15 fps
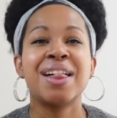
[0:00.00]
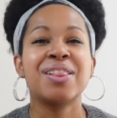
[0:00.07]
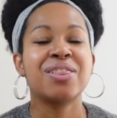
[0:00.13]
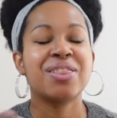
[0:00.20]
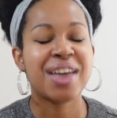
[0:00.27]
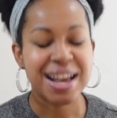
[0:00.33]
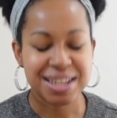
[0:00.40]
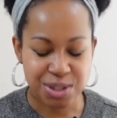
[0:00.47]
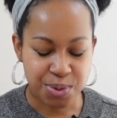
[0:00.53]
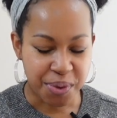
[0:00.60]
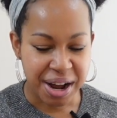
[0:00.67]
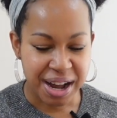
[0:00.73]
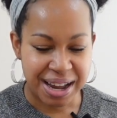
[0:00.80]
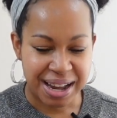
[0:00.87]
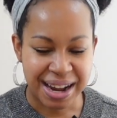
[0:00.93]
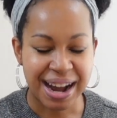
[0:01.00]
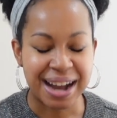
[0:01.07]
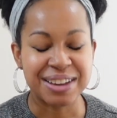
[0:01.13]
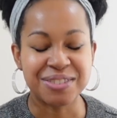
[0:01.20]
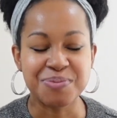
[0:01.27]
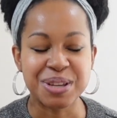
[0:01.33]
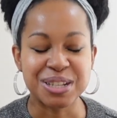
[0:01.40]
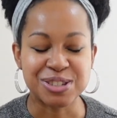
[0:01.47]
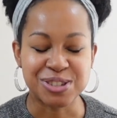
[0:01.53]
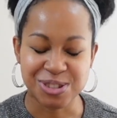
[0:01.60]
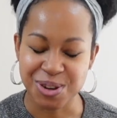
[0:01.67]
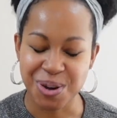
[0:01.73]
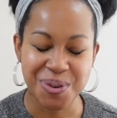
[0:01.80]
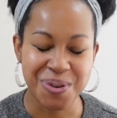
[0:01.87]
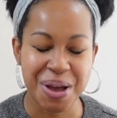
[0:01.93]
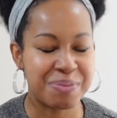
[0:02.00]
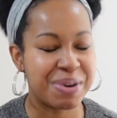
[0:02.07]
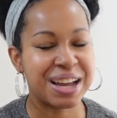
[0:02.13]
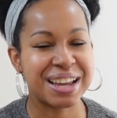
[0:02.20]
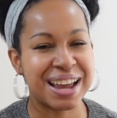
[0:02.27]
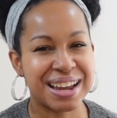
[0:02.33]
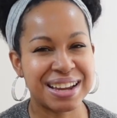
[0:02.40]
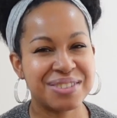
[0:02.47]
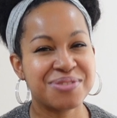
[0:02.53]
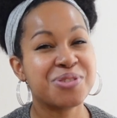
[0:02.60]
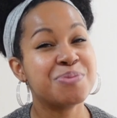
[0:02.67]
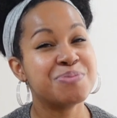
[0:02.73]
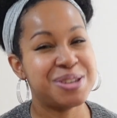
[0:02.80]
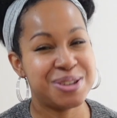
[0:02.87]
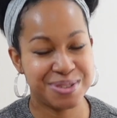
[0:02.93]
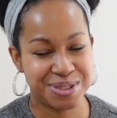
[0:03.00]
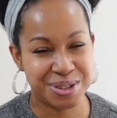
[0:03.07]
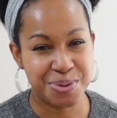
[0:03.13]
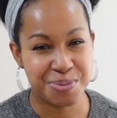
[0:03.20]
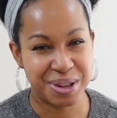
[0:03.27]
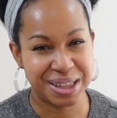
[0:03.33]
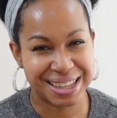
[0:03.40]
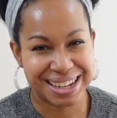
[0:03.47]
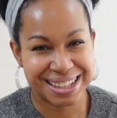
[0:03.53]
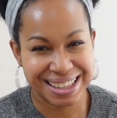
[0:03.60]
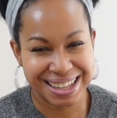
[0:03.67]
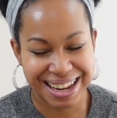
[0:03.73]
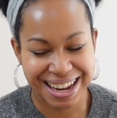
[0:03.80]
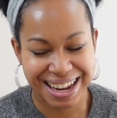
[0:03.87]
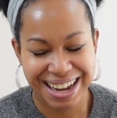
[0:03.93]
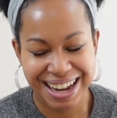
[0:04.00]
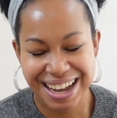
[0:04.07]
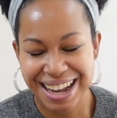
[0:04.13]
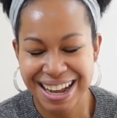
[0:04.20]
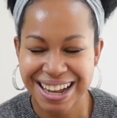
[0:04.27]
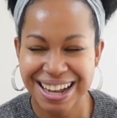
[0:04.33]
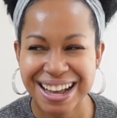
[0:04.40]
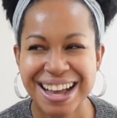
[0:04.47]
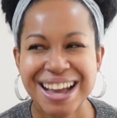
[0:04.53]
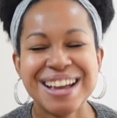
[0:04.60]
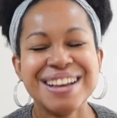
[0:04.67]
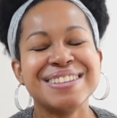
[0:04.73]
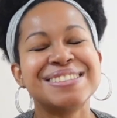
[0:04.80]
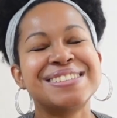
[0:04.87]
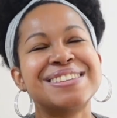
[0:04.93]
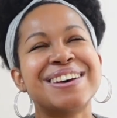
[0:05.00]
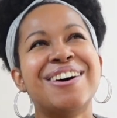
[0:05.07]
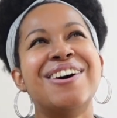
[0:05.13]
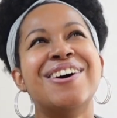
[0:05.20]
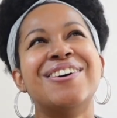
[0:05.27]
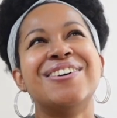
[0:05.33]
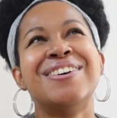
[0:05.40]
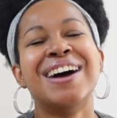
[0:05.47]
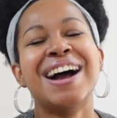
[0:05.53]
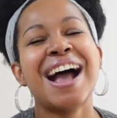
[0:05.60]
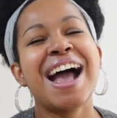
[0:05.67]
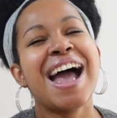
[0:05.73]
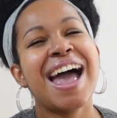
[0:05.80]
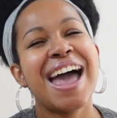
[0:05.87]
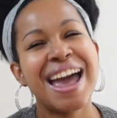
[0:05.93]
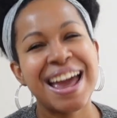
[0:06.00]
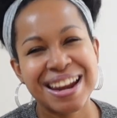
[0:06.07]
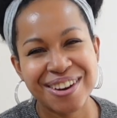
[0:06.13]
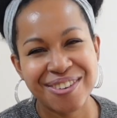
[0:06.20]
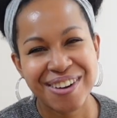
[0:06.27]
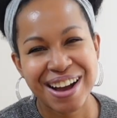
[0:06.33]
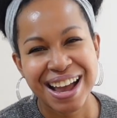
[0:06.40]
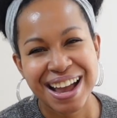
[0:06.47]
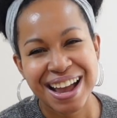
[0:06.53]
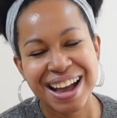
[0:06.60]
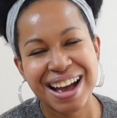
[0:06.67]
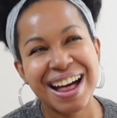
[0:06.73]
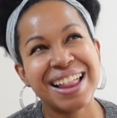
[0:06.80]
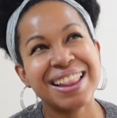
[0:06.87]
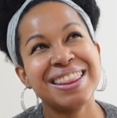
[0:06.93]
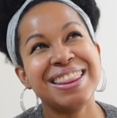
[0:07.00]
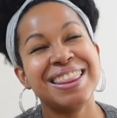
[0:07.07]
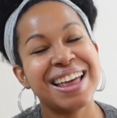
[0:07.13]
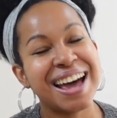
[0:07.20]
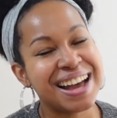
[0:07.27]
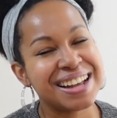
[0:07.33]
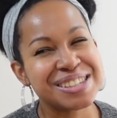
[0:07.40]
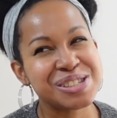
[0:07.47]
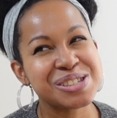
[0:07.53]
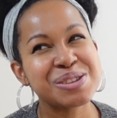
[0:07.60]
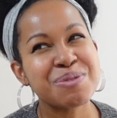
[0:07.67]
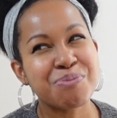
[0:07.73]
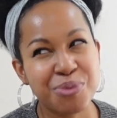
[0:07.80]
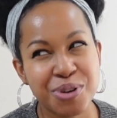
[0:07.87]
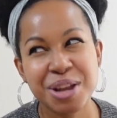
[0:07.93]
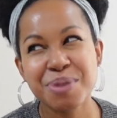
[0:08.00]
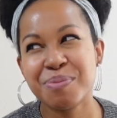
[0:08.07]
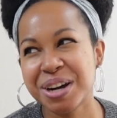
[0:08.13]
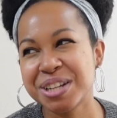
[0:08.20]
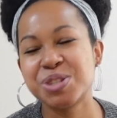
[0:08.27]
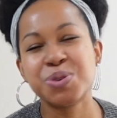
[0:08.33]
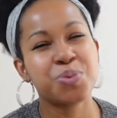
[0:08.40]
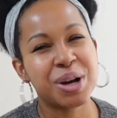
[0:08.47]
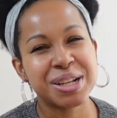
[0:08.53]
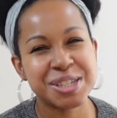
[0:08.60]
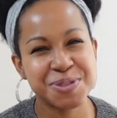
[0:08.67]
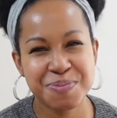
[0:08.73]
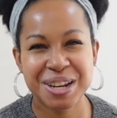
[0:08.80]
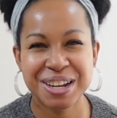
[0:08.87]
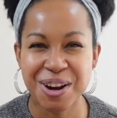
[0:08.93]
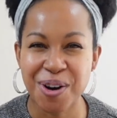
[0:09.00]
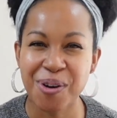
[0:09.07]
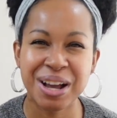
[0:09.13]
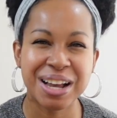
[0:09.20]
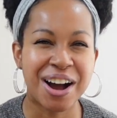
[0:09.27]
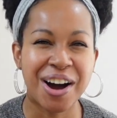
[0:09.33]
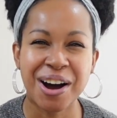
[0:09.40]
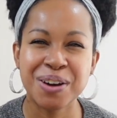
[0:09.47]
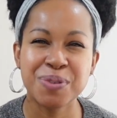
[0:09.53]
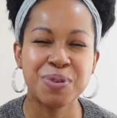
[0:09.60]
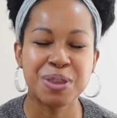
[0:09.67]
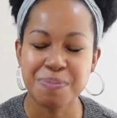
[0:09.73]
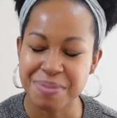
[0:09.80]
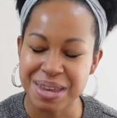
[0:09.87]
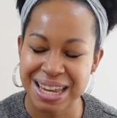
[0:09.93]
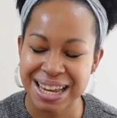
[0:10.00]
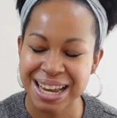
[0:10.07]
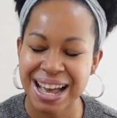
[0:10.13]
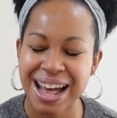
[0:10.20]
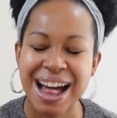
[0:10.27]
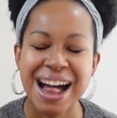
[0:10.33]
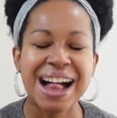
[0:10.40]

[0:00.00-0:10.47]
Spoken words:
that's why I have been so MIA from YouTube lately. So anyway, that's pretty much what's been going on with me.